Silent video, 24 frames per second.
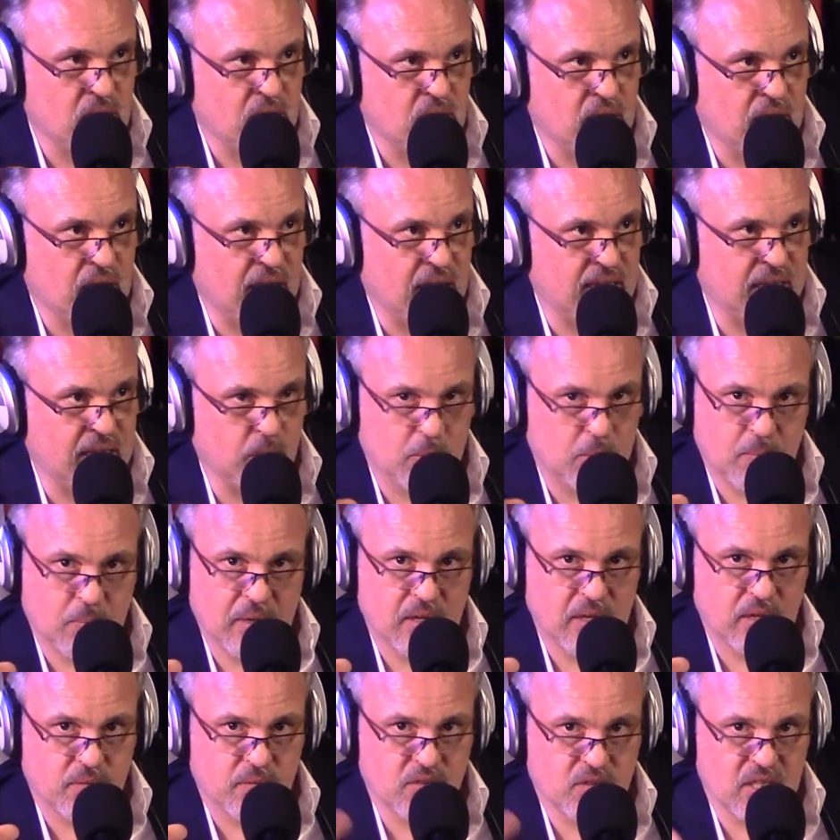And that would be
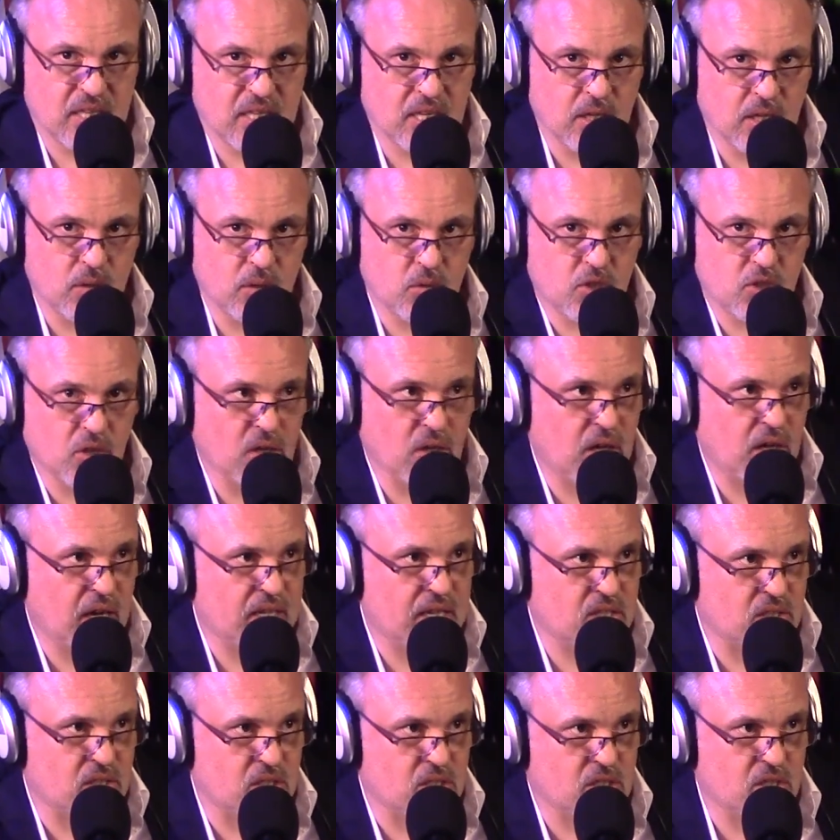enough to then lose your
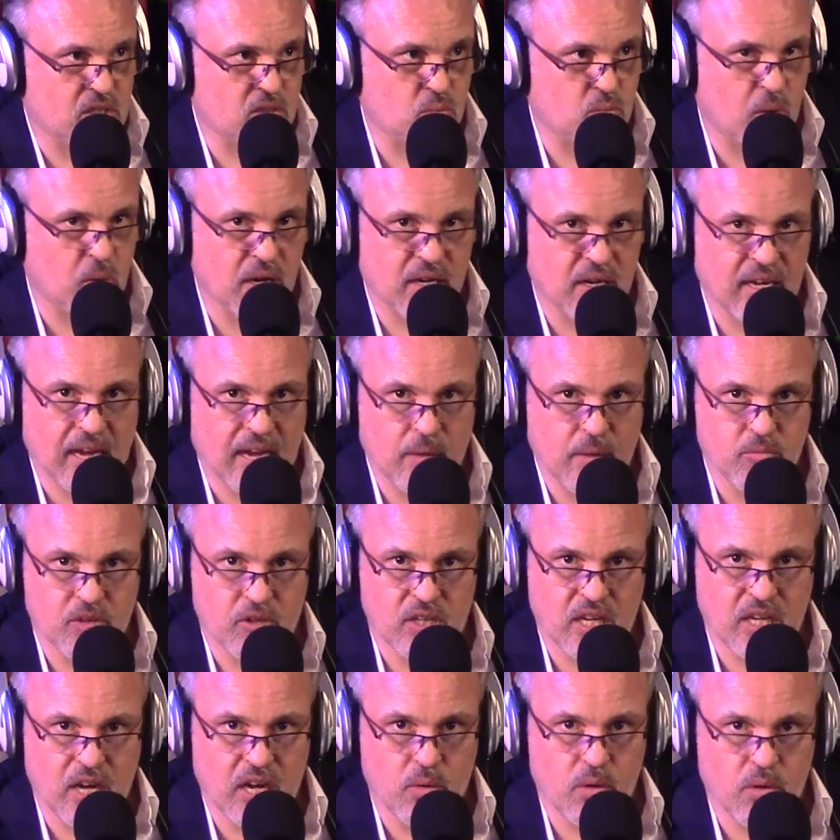license because one camera
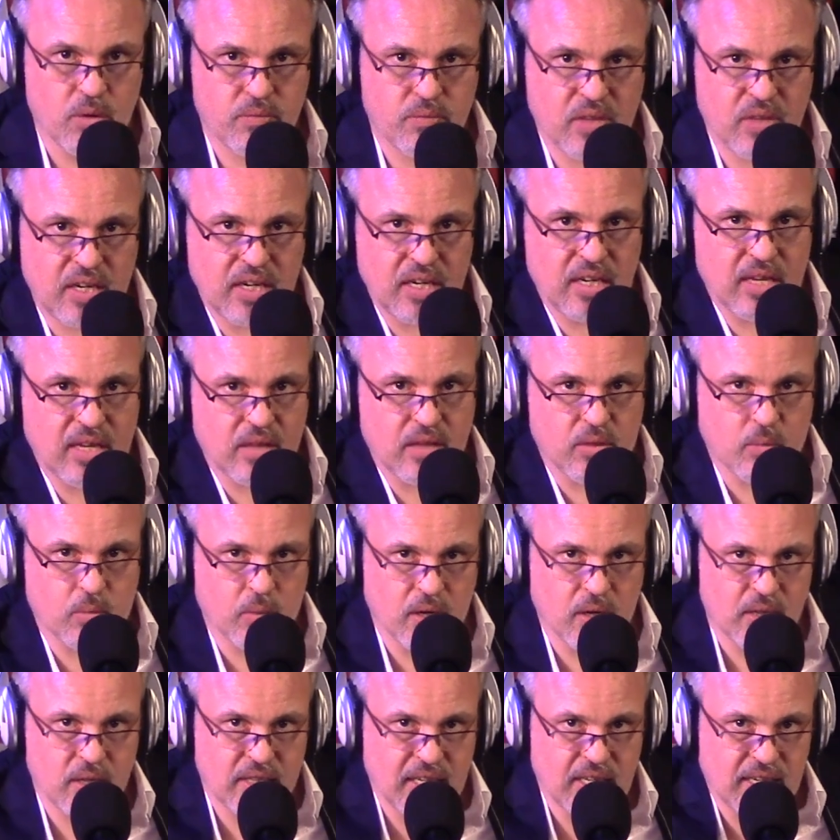would go off, then another
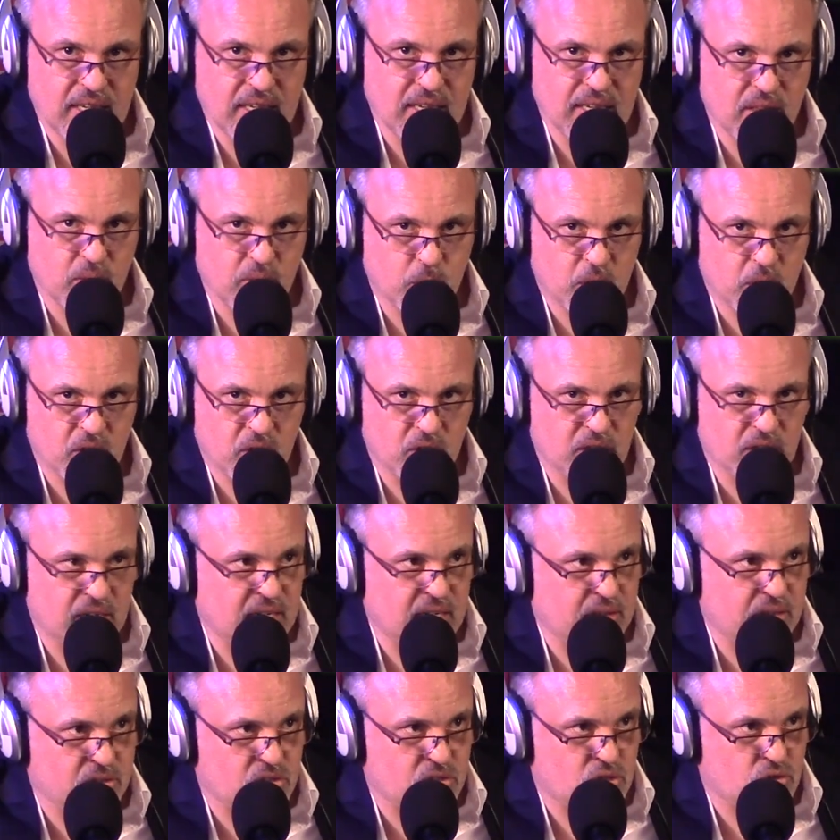one, then another one on
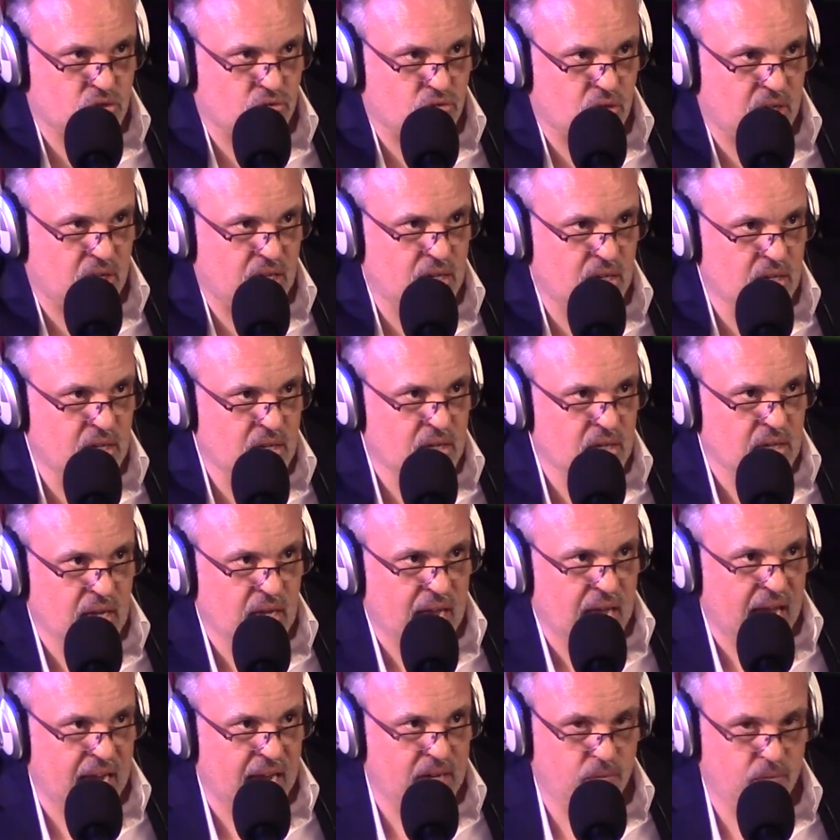another street,
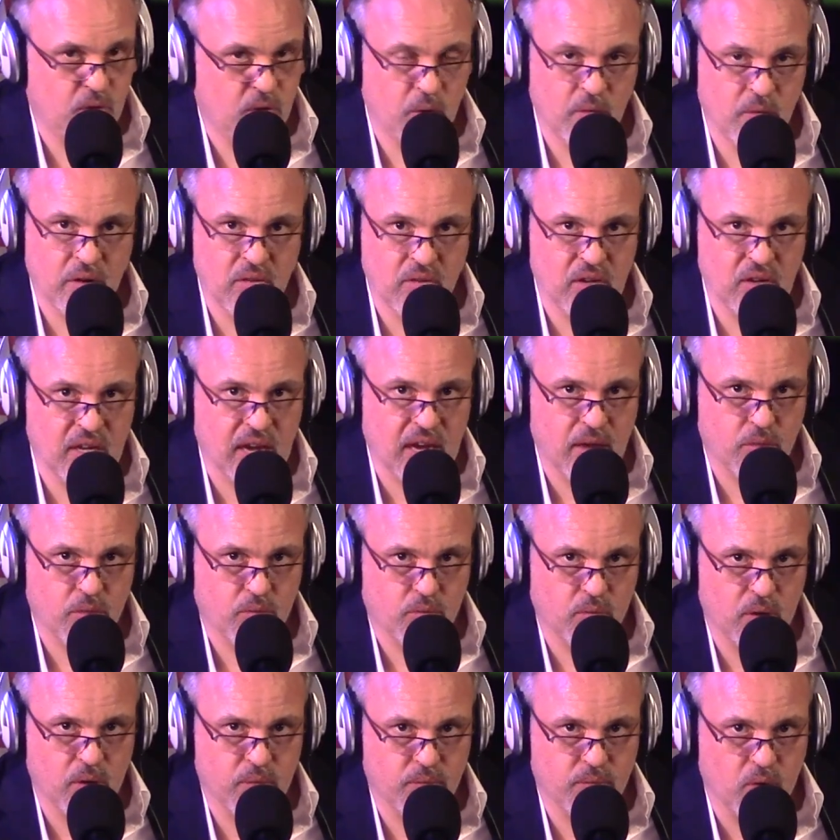and if you were only going
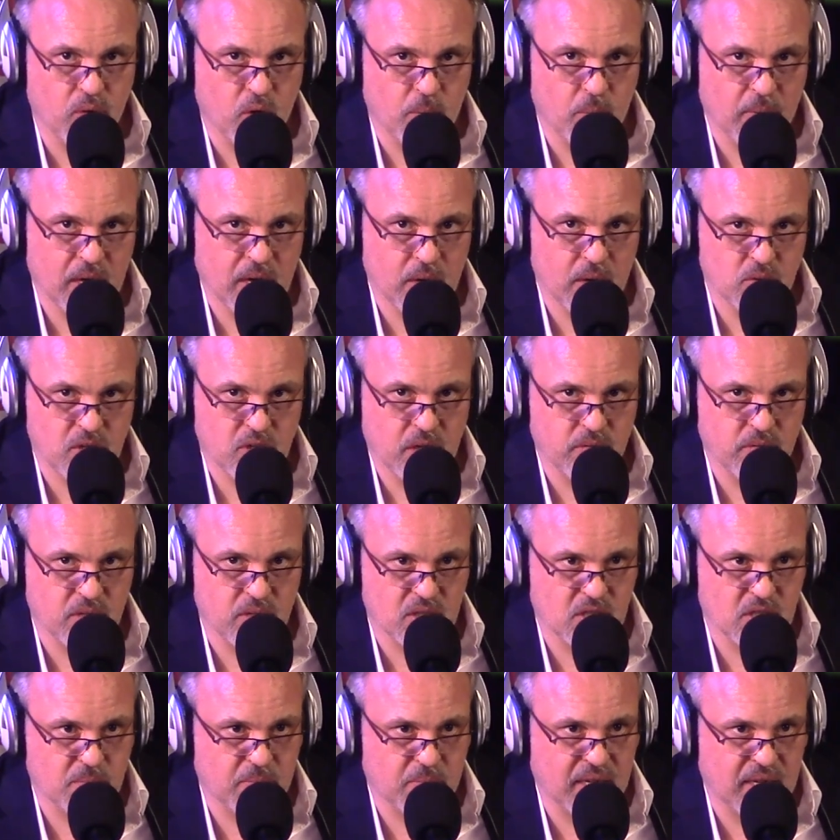three or four miles over the
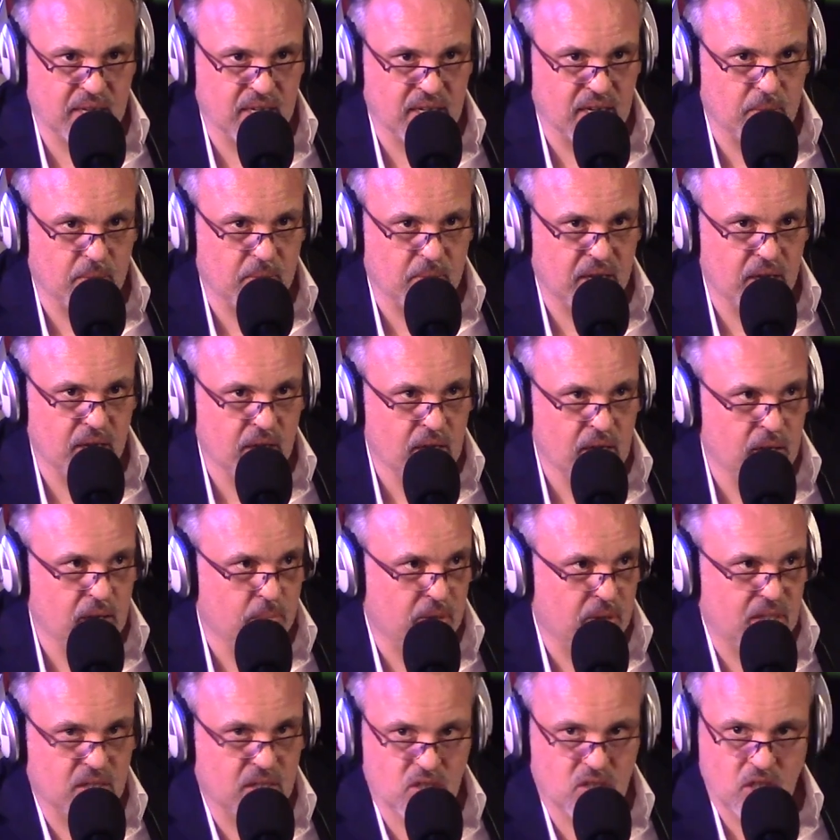speed limit,
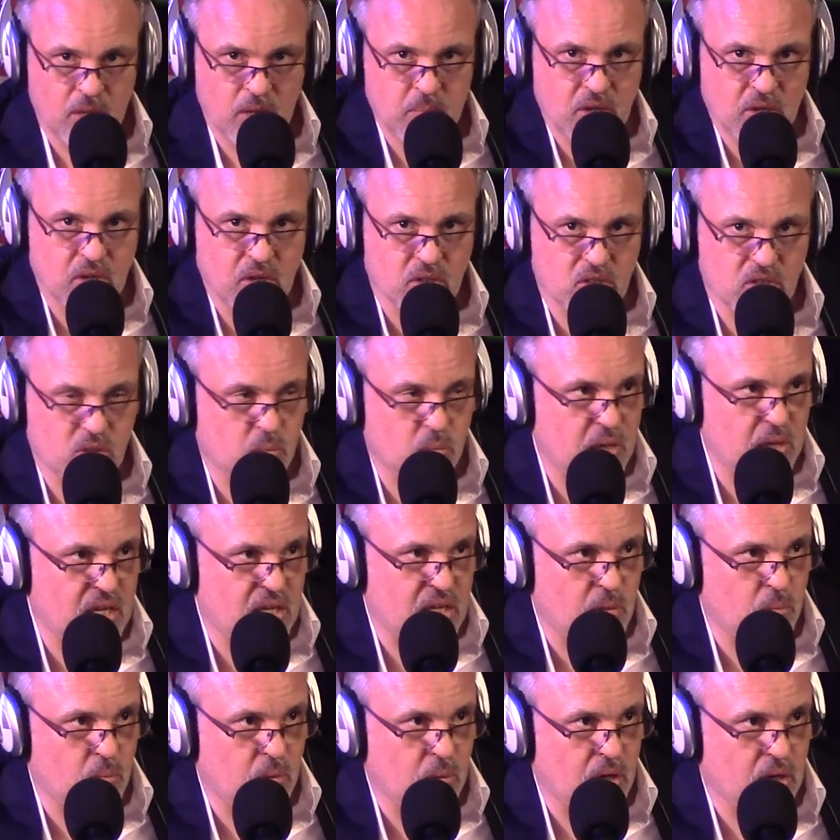by the time you got to where
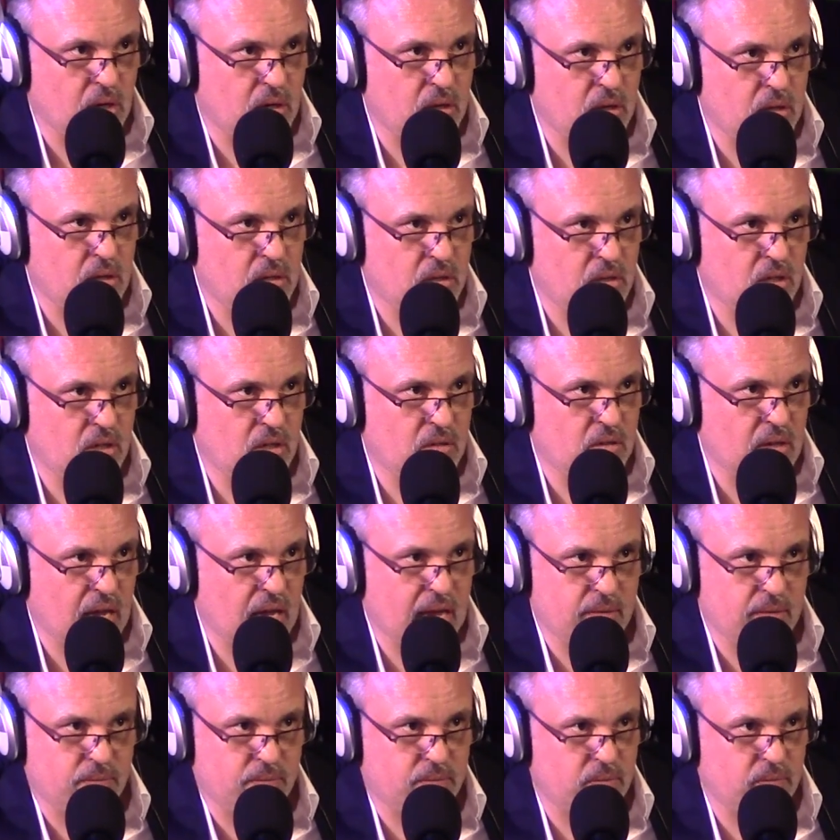you were, you'd
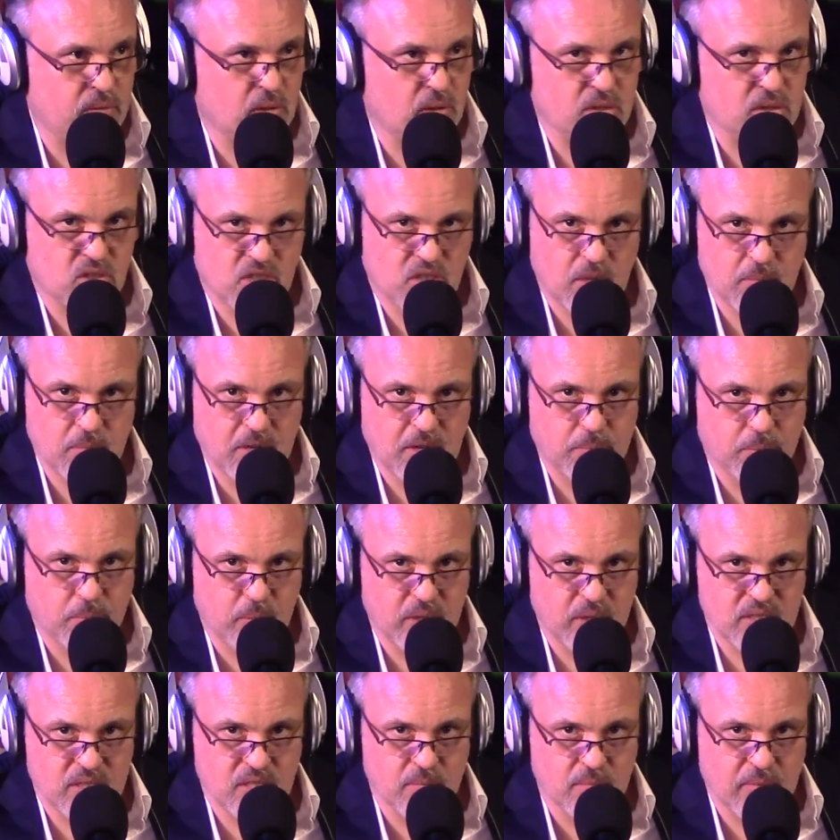have so many
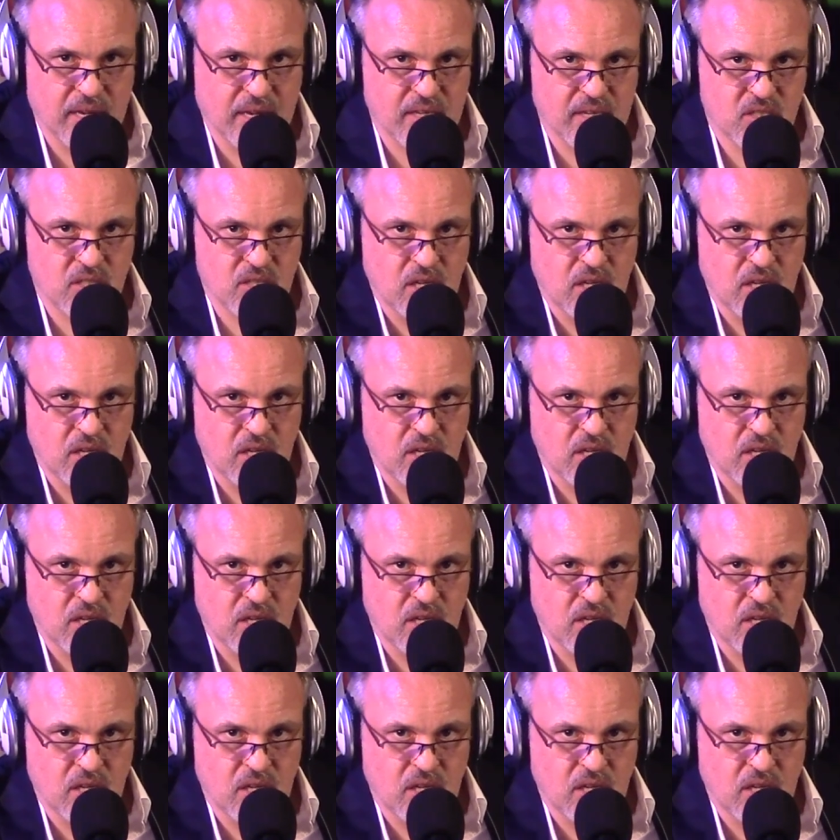points amassed,